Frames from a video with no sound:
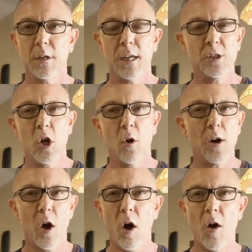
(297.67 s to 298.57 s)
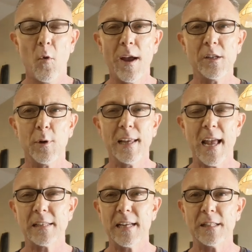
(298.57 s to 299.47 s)
He's going all the way till he
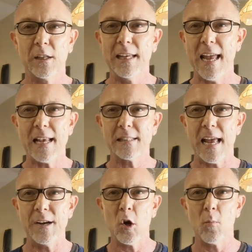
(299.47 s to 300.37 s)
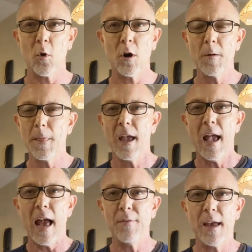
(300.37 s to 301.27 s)
can't st- till he can't stand it no more,
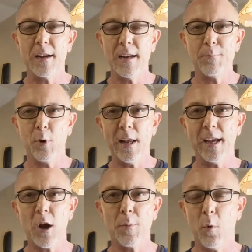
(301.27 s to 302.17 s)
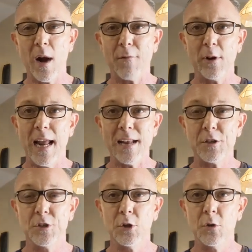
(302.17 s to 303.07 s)
and then putting it up, whatever he had
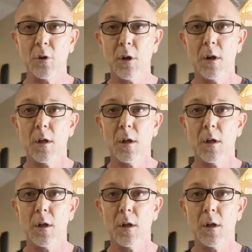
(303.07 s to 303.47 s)
to do